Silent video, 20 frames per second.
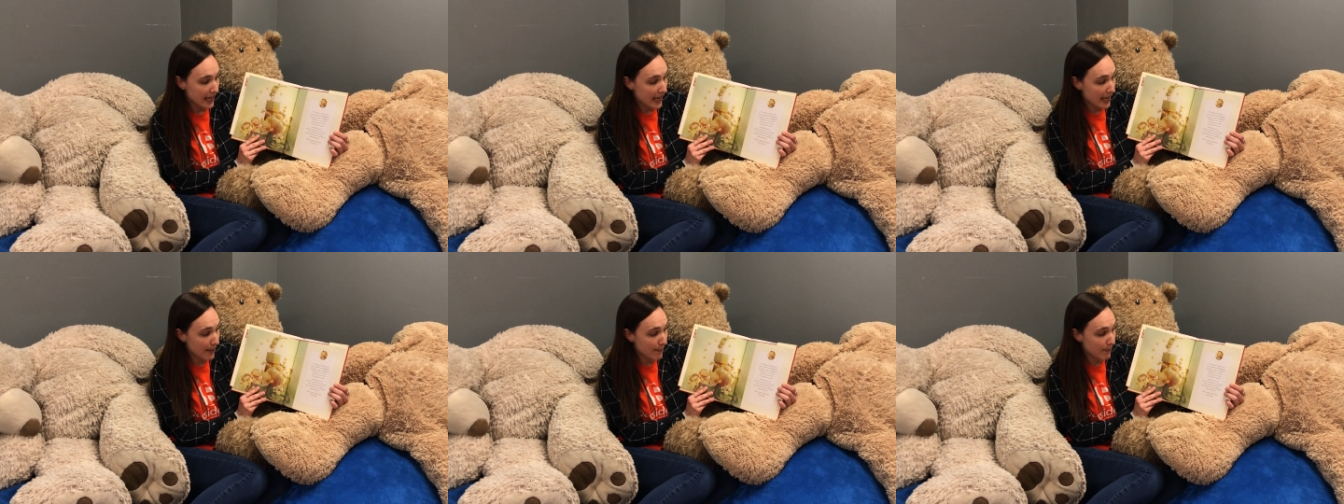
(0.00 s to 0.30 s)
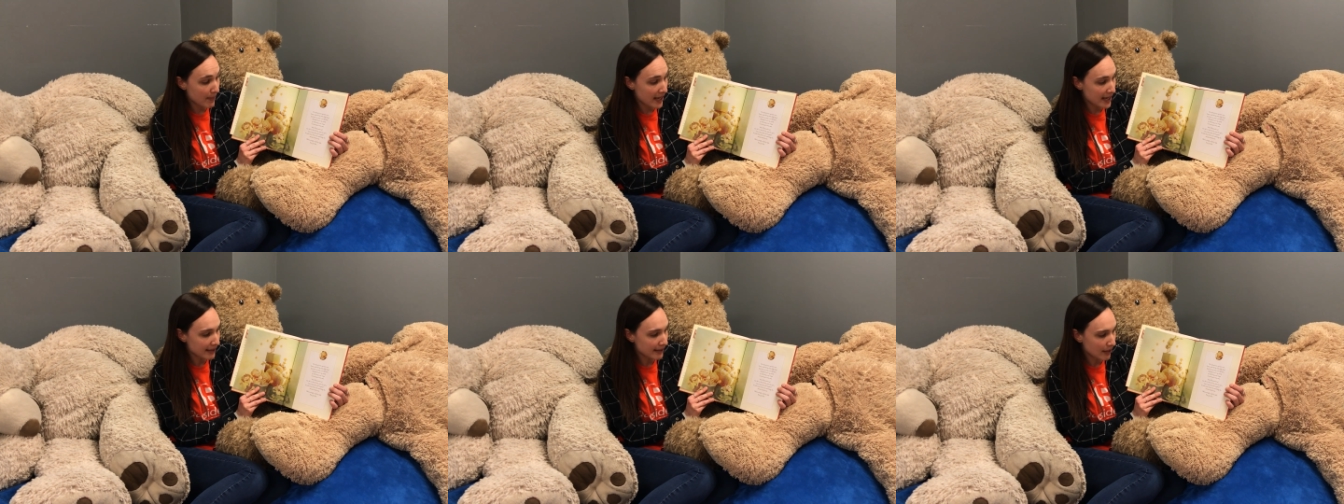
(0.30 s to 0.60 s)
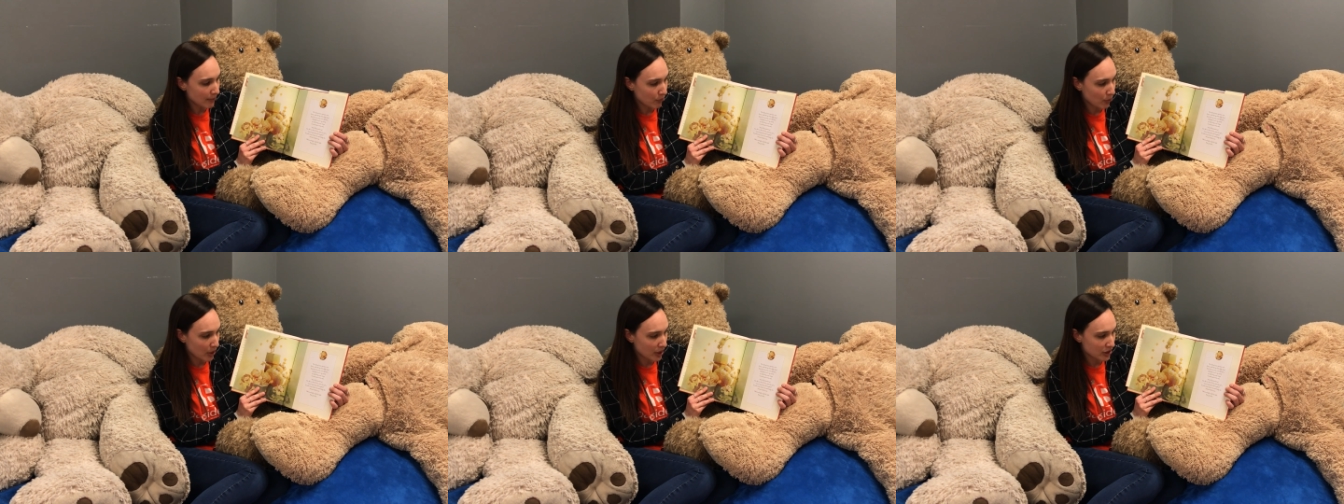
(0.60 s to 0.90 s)
It made
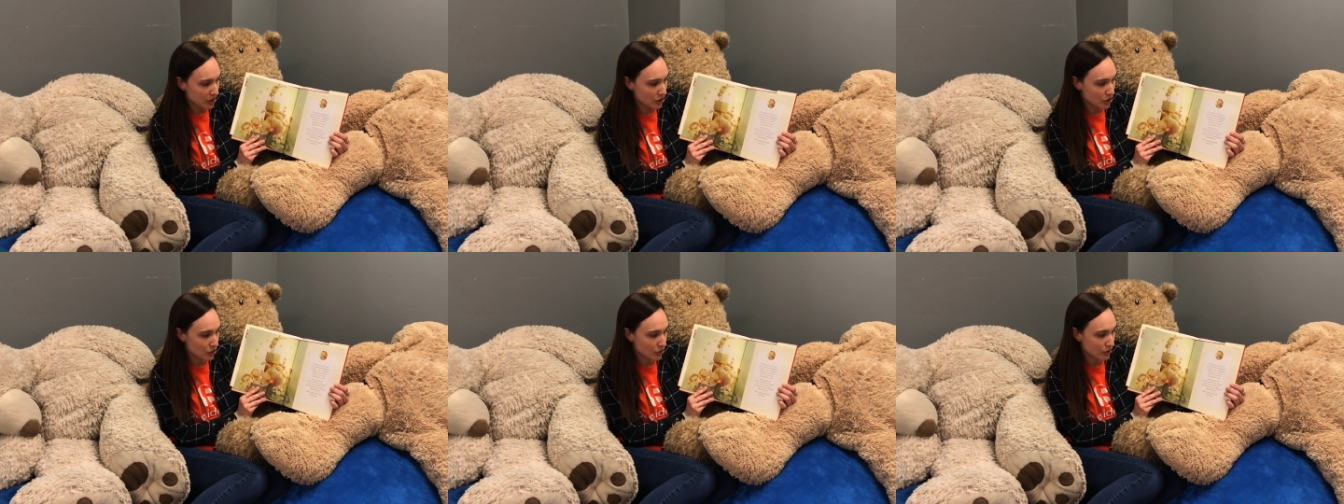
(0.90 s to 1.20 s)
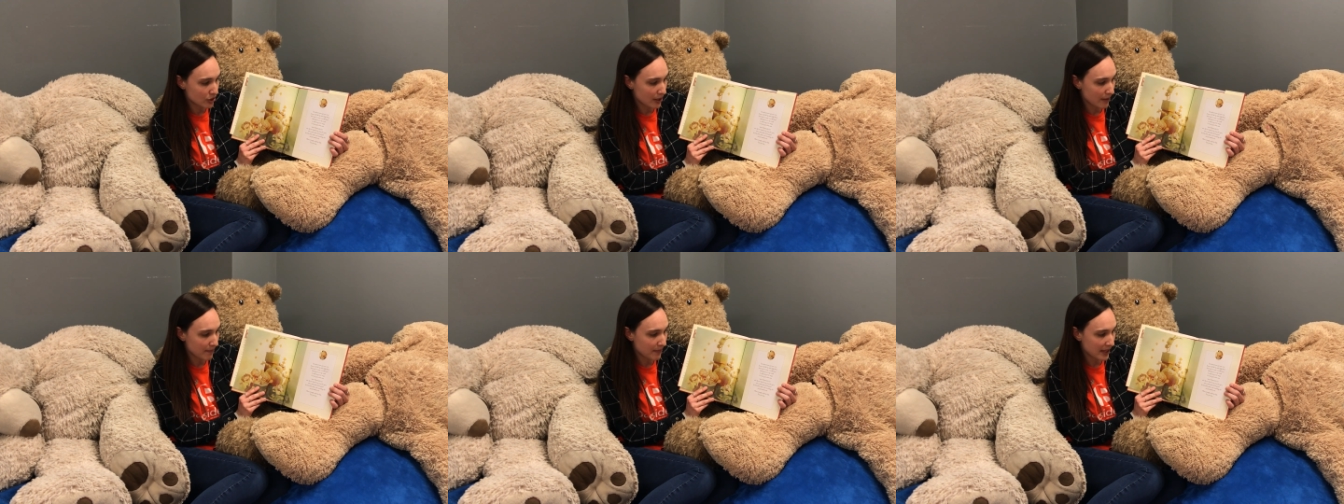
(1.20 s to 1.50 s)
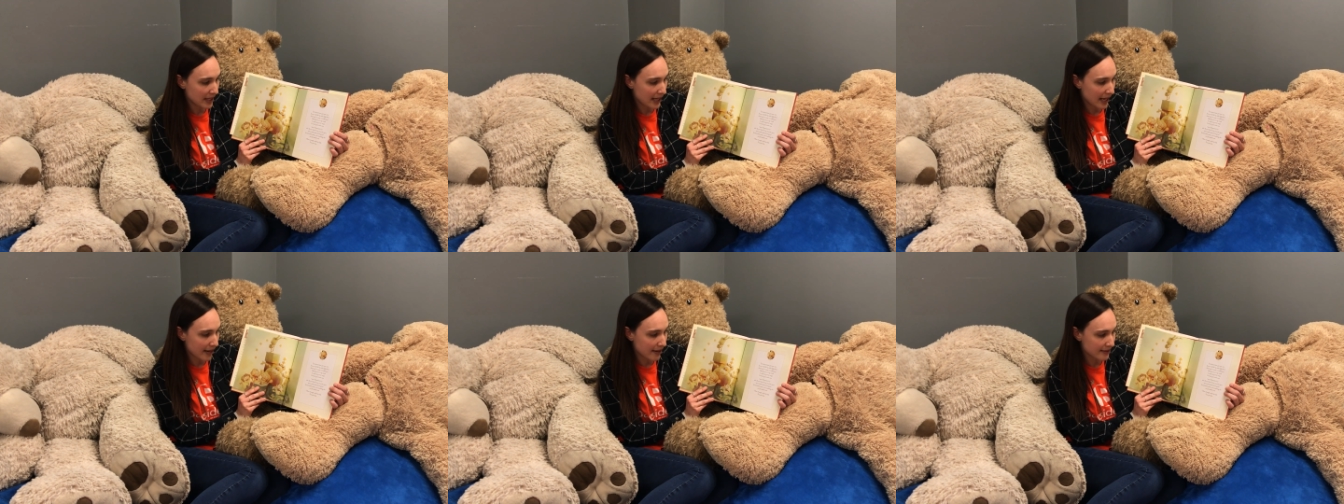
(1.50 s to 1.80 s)
them want to do
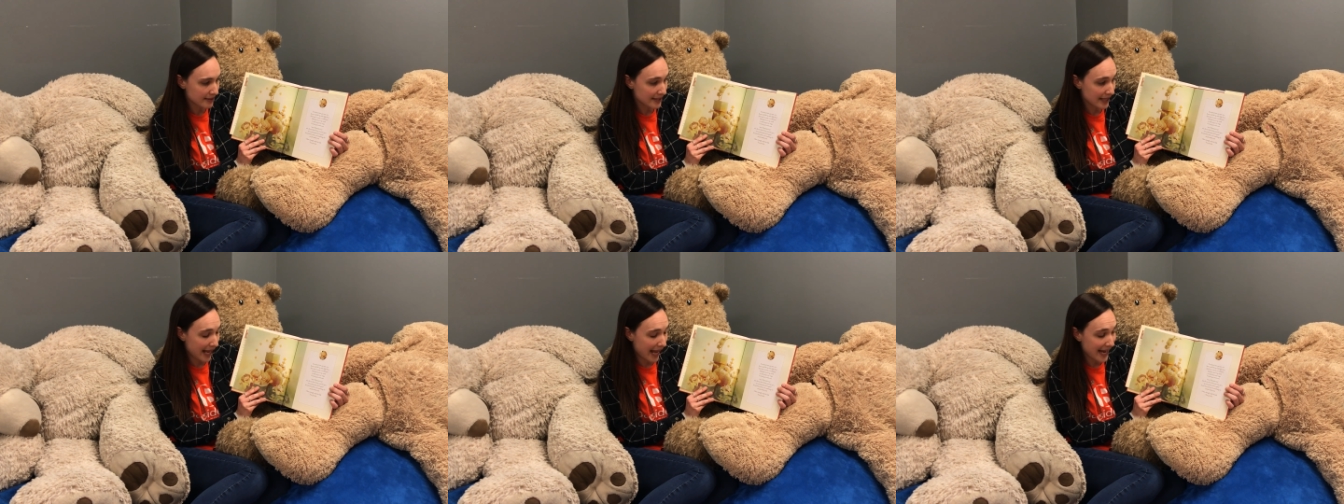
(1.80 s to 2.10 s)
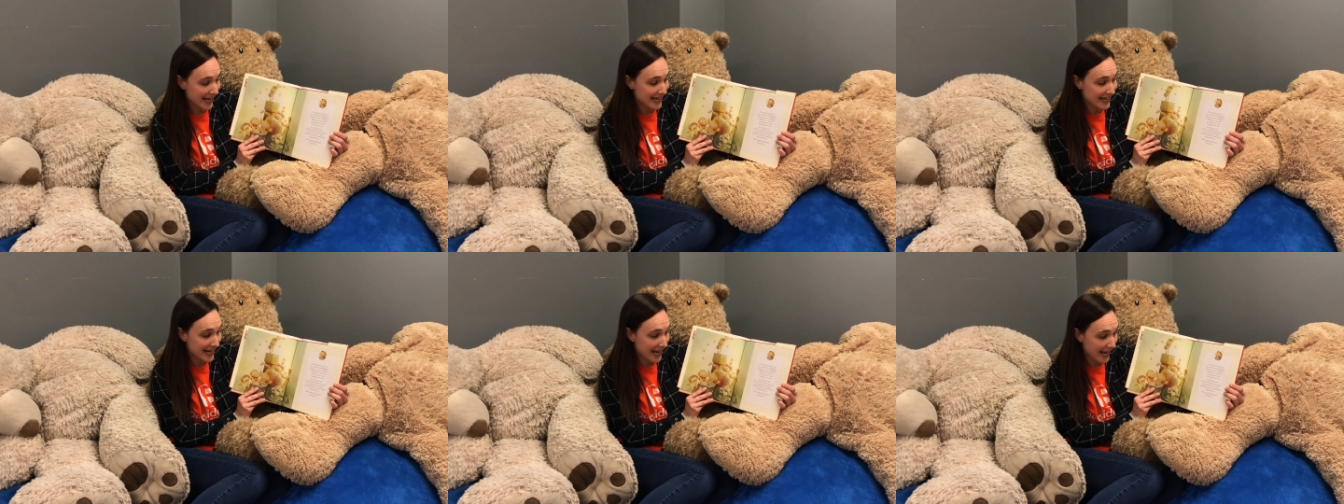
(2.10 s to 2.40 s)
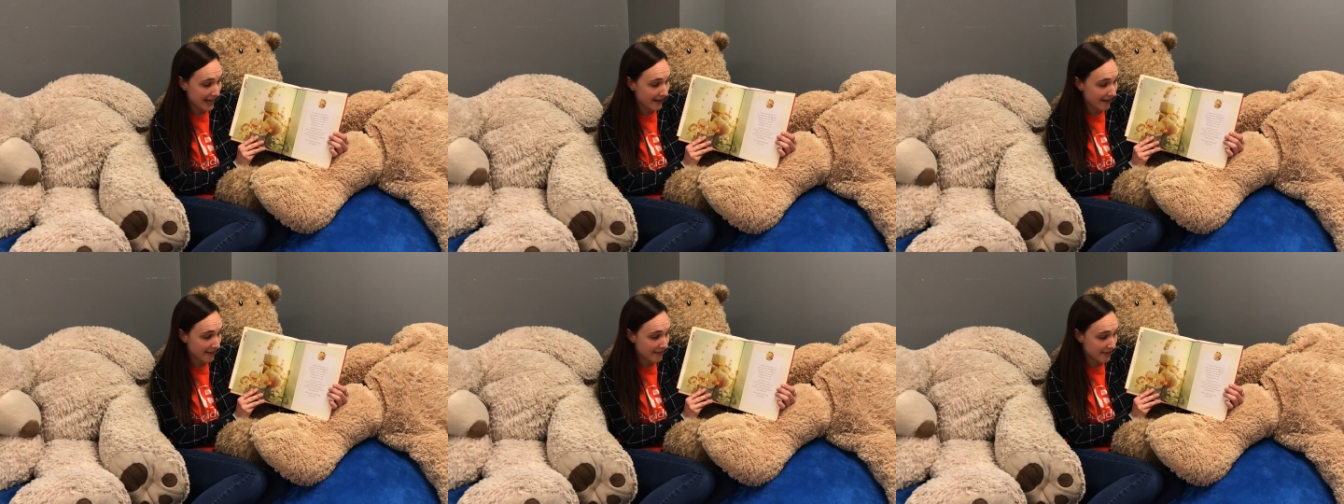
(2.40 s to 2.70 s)
something else and
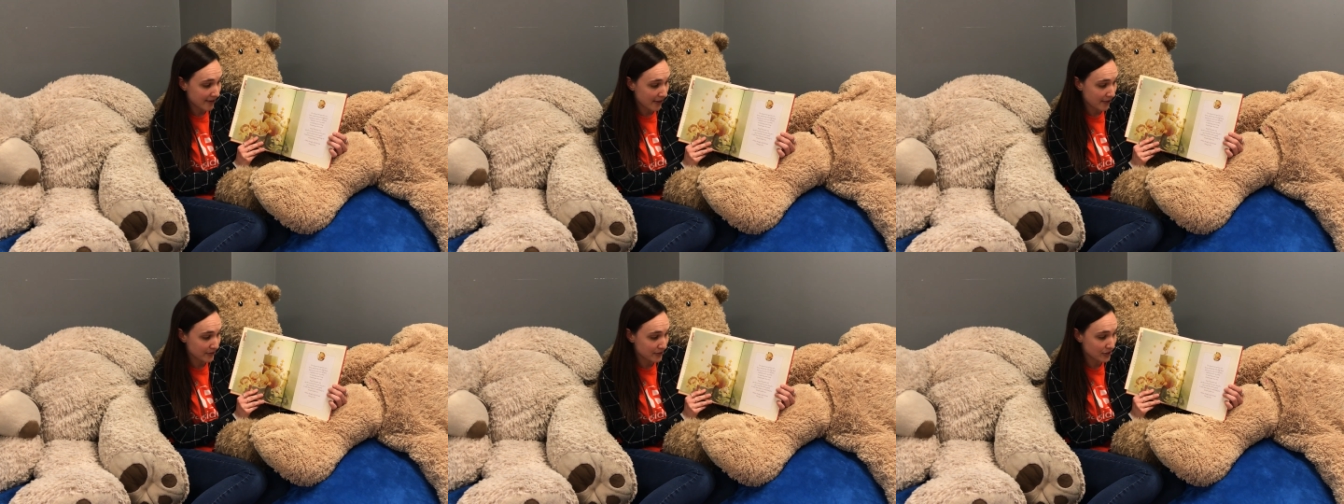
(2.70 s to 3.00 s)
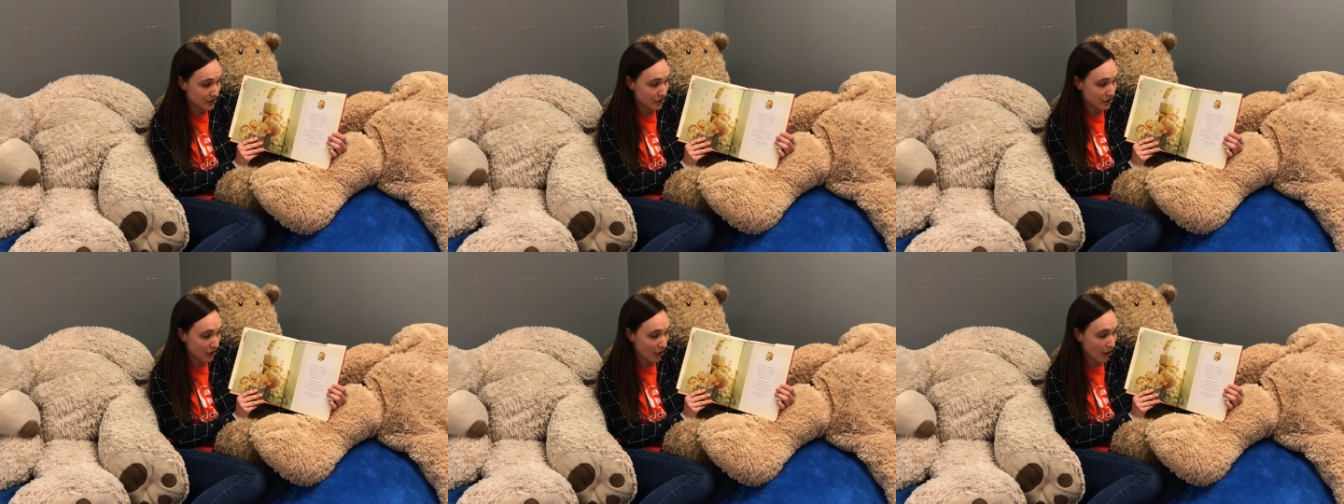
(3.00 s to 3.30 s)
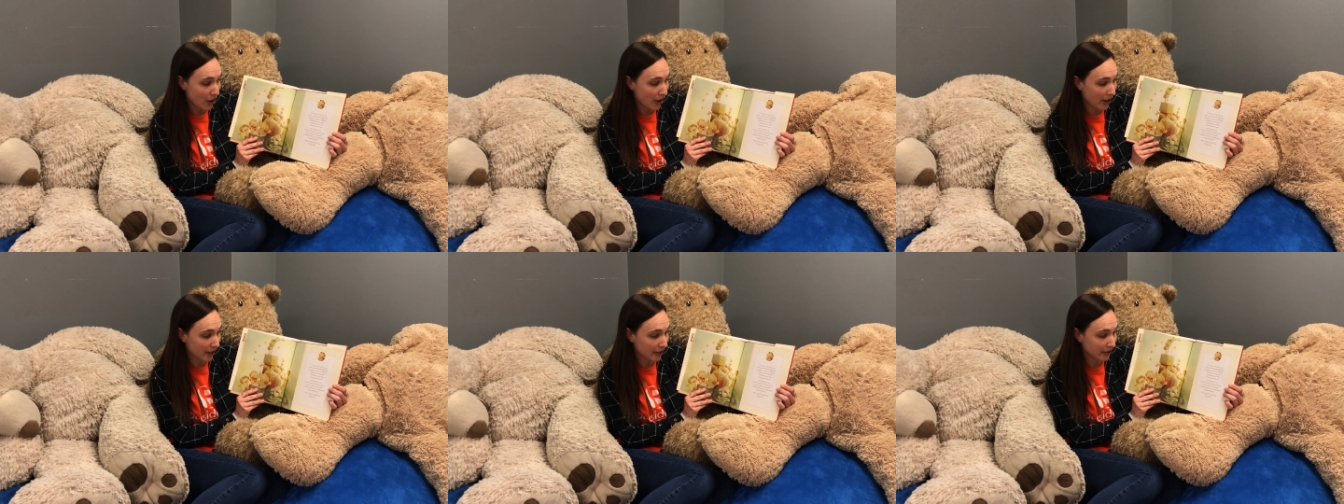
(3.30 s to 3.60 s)
get another
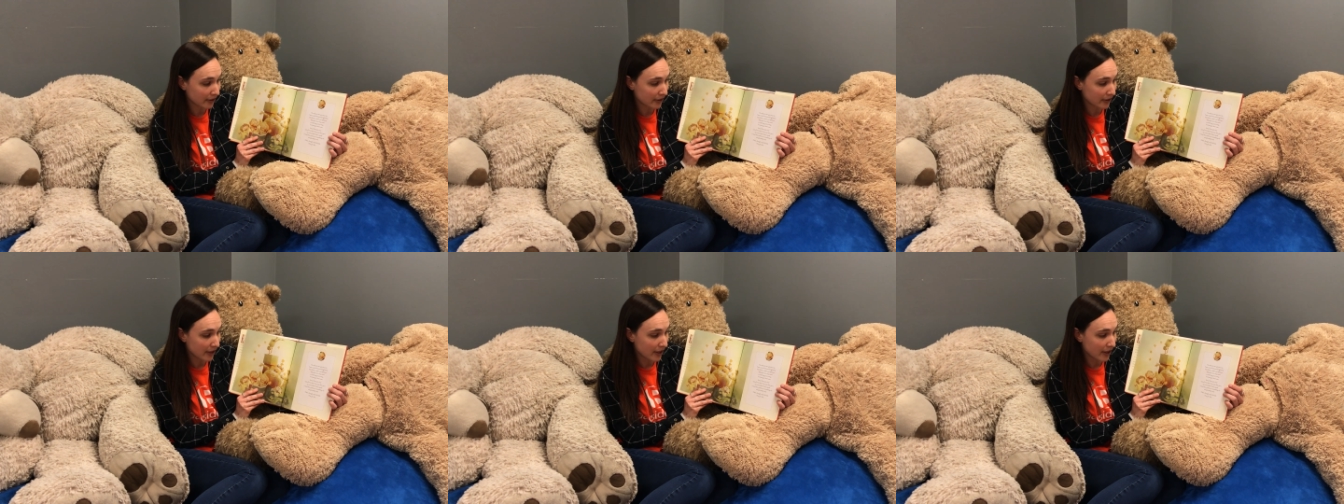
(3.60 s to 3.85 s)
star.